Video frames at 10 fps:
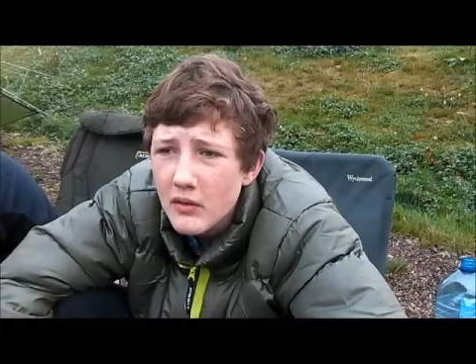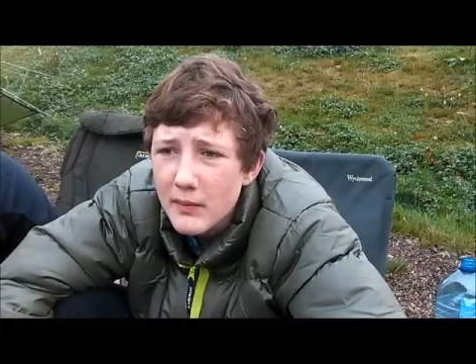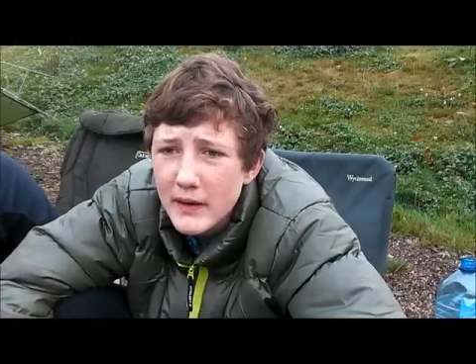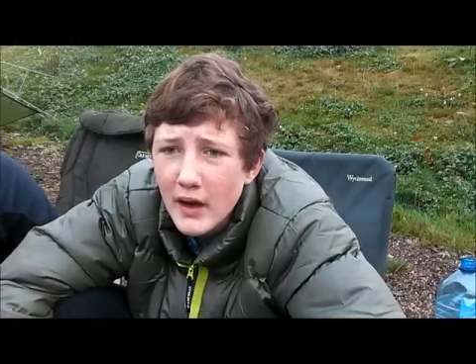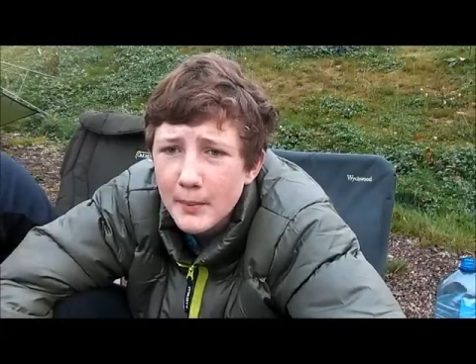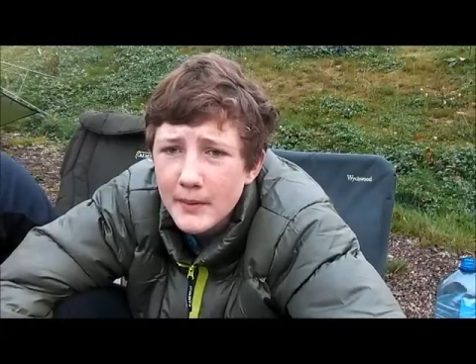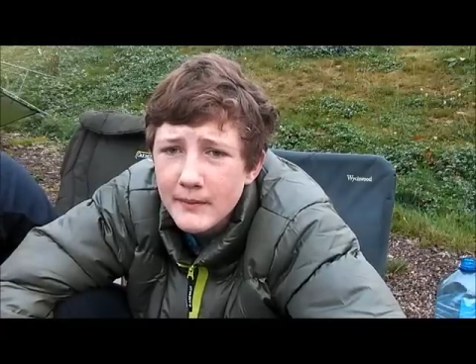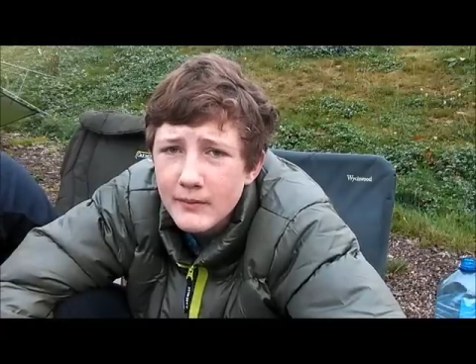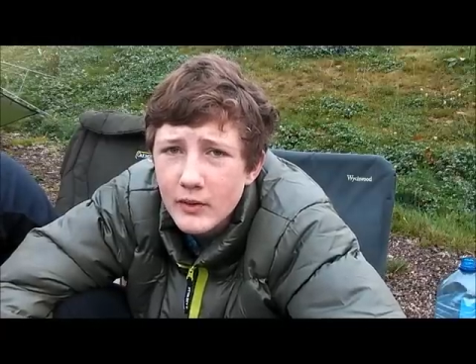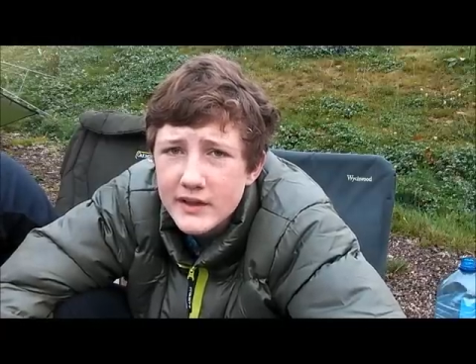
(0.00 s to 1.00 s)
We've been up and
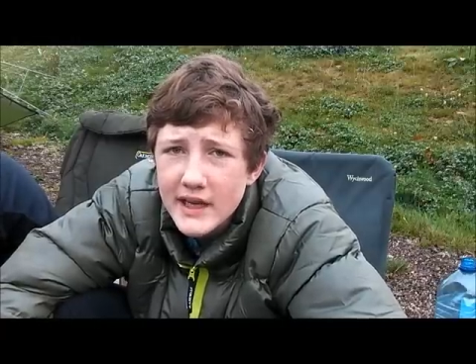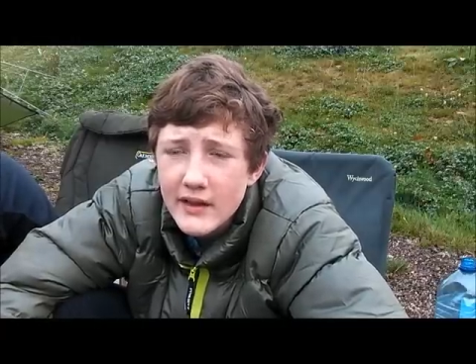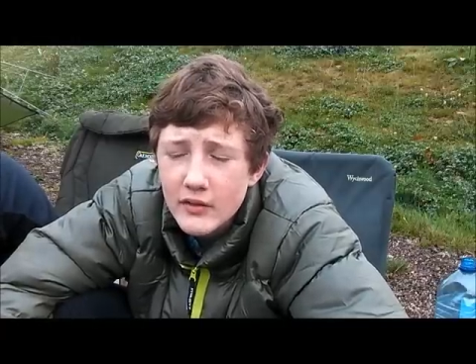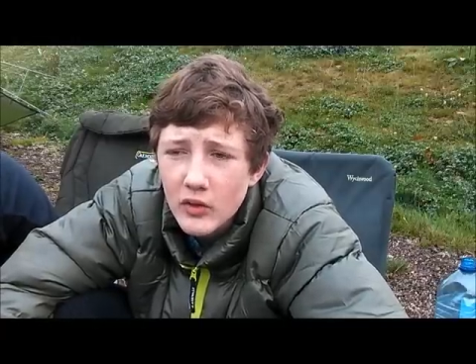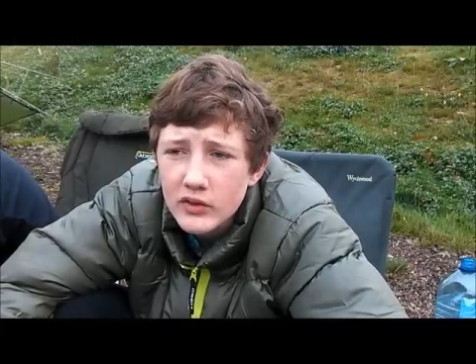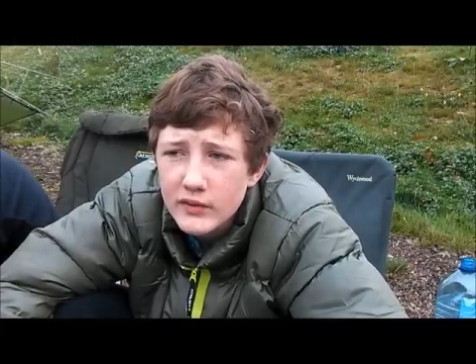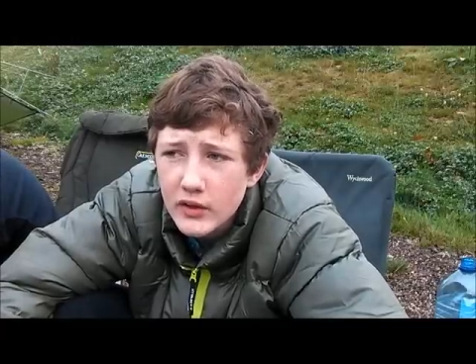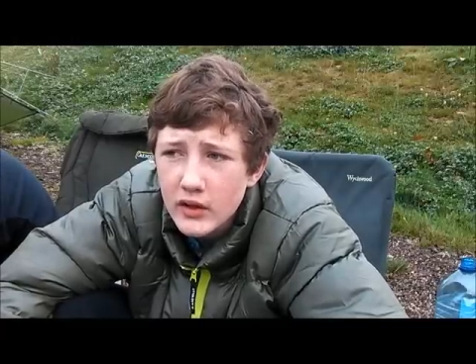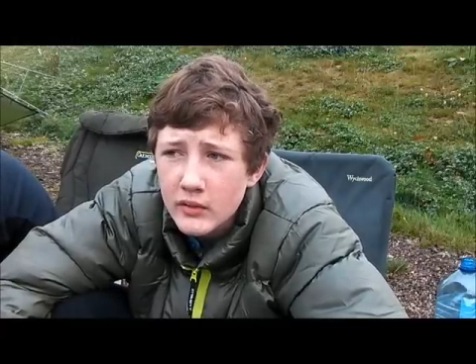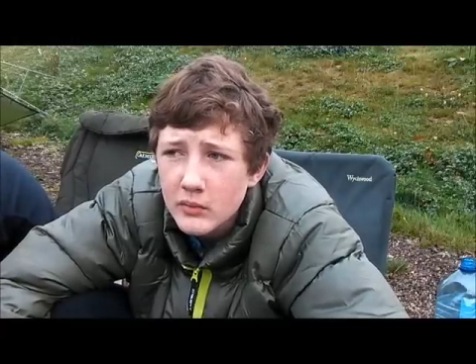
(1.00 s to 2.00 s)
resetting the rods
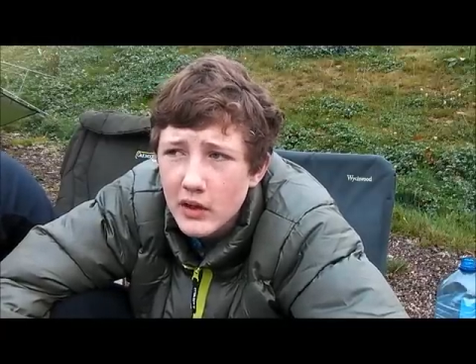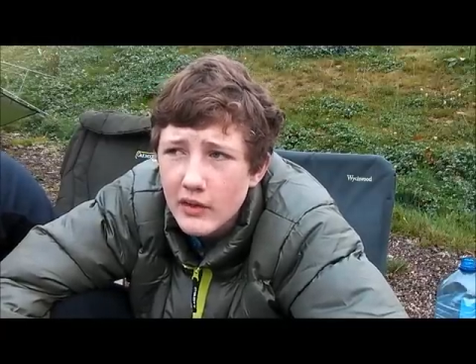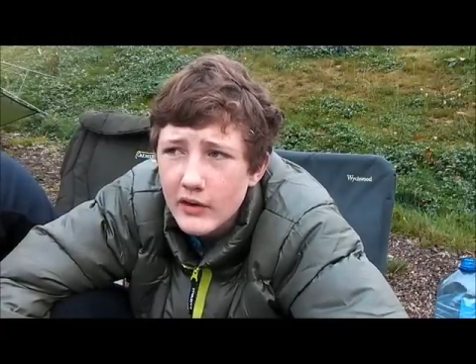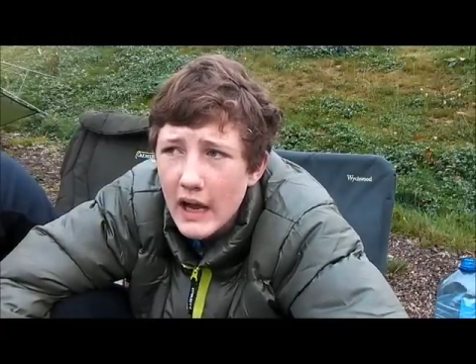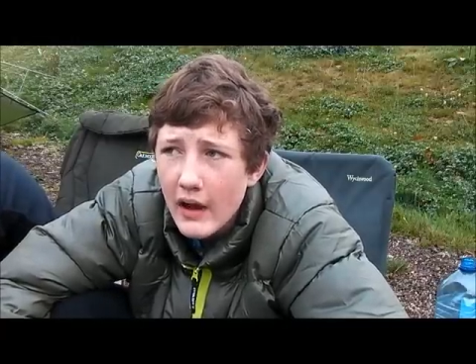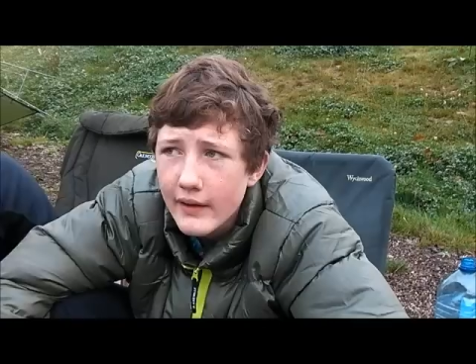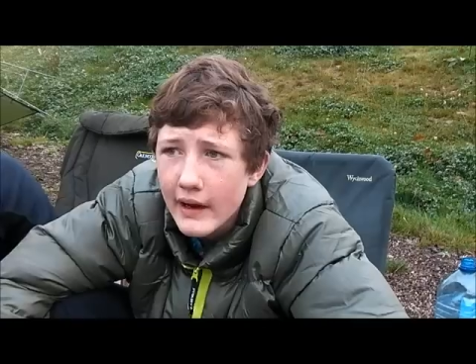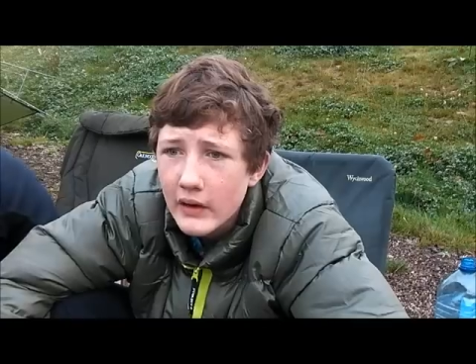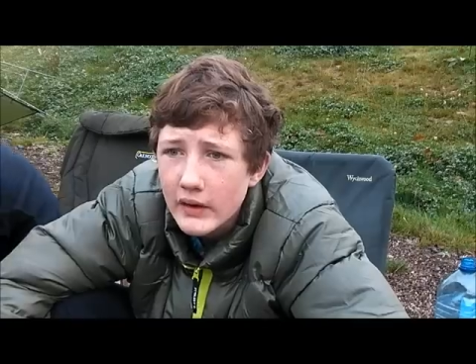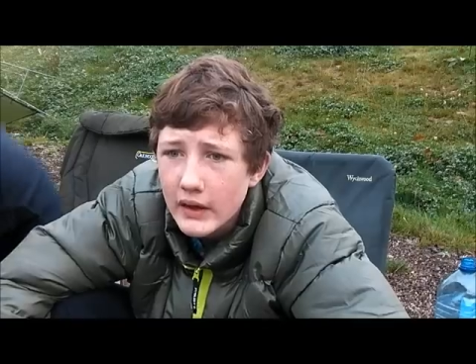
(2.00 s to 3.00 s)
for well over an hour
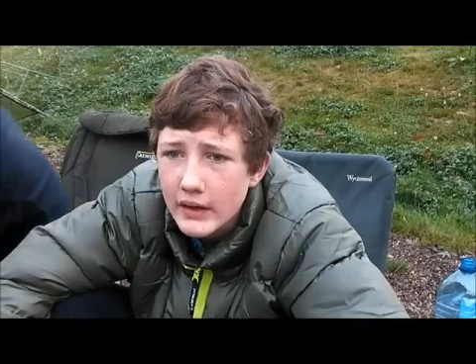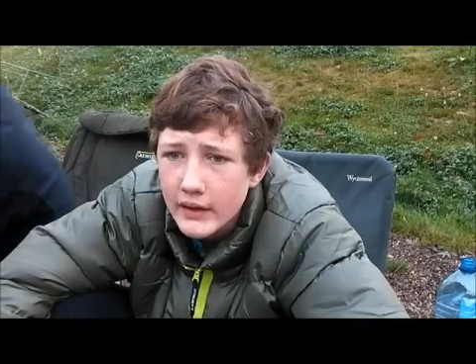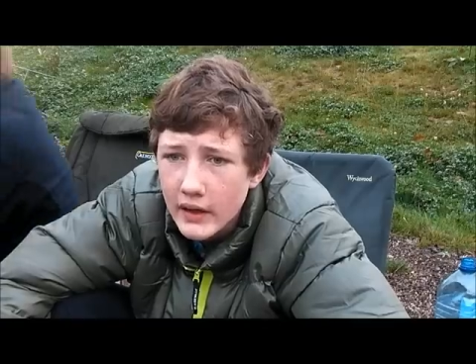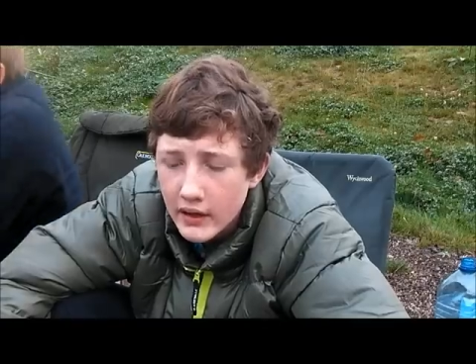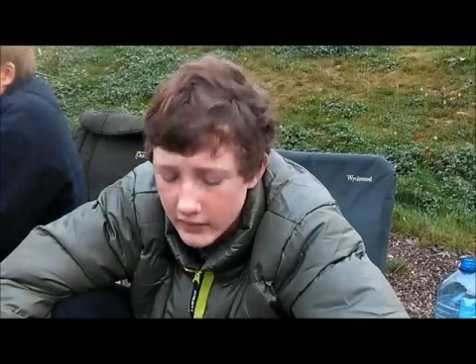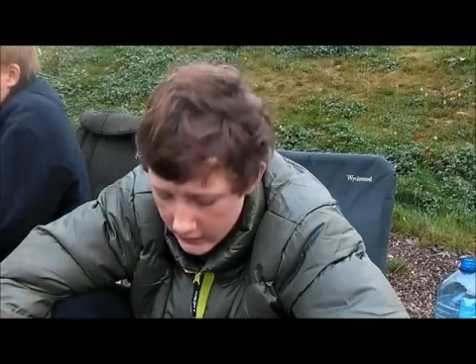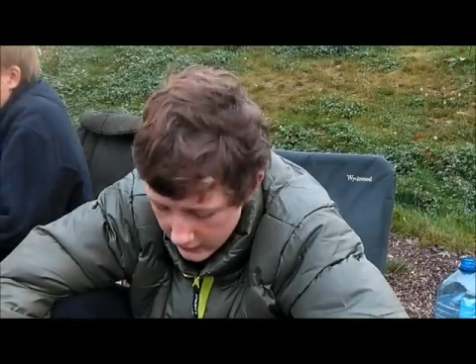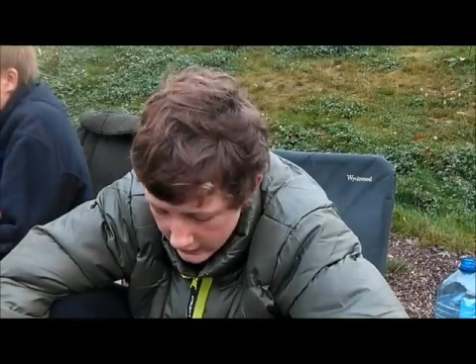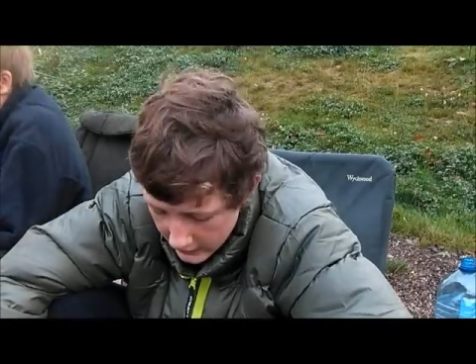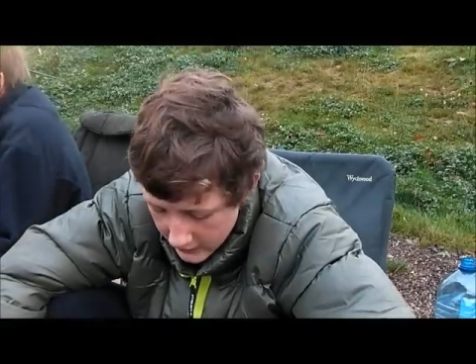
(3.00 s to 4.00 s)
now, and
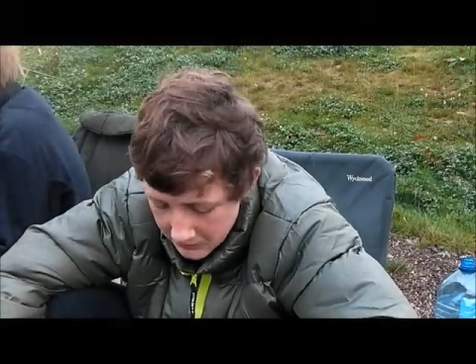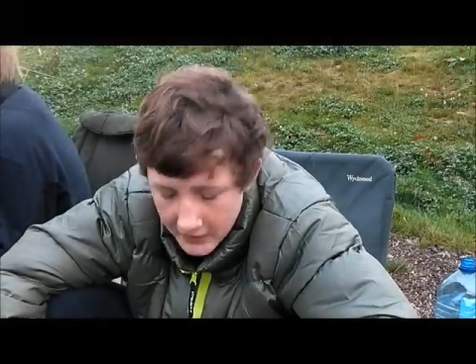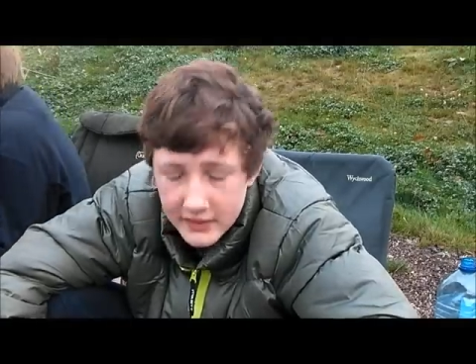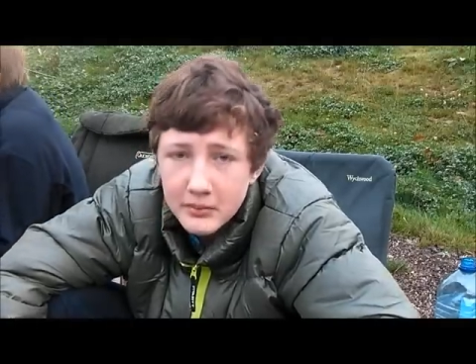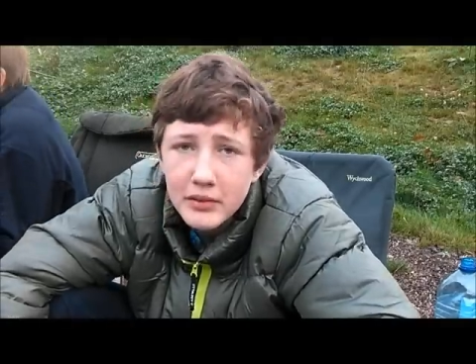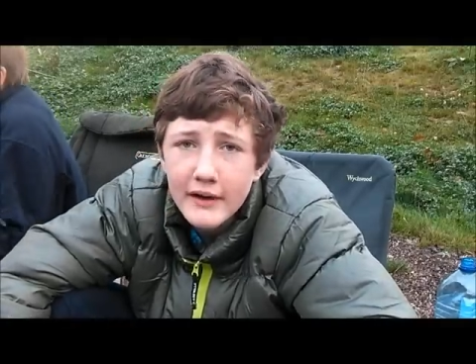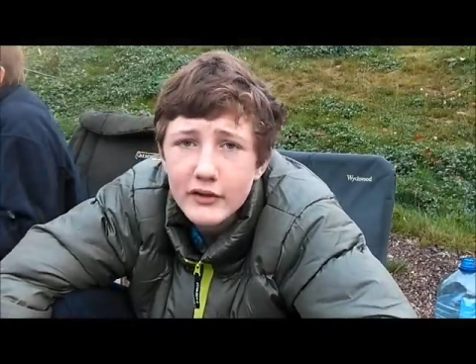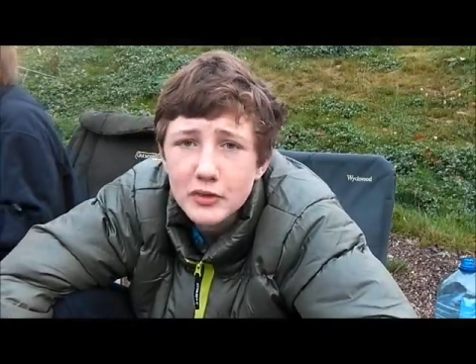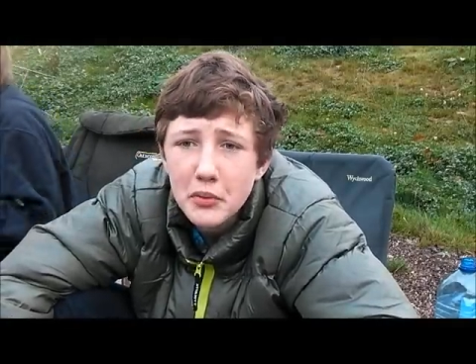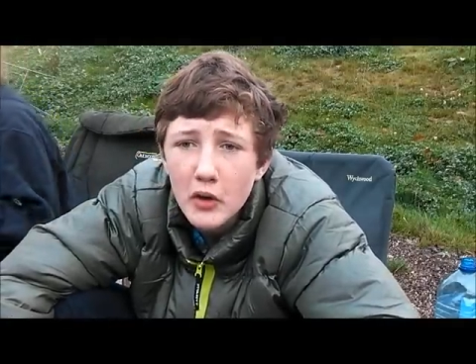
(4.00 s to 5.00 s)
made some
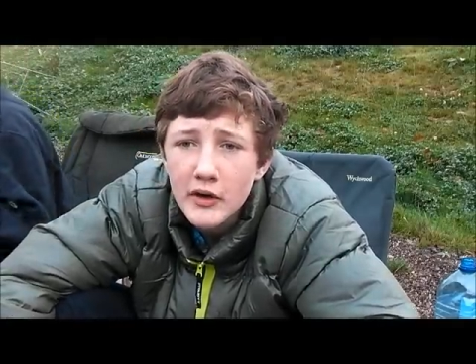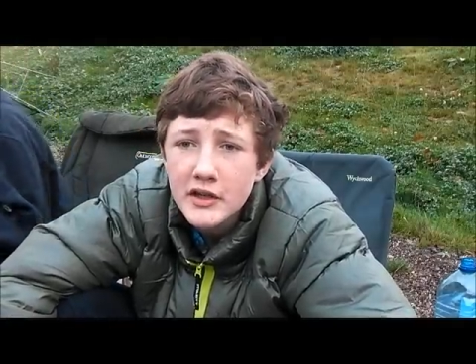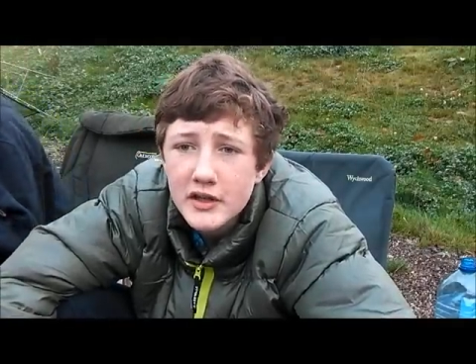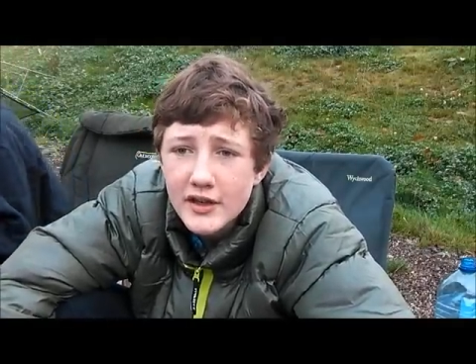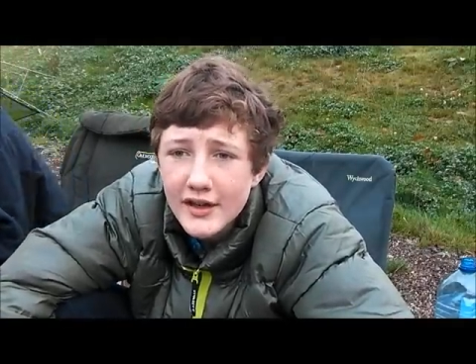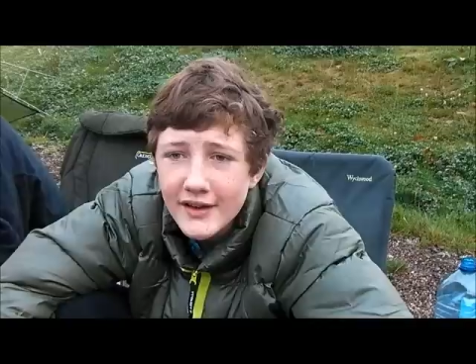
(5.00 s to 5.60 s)
breakfast porridge.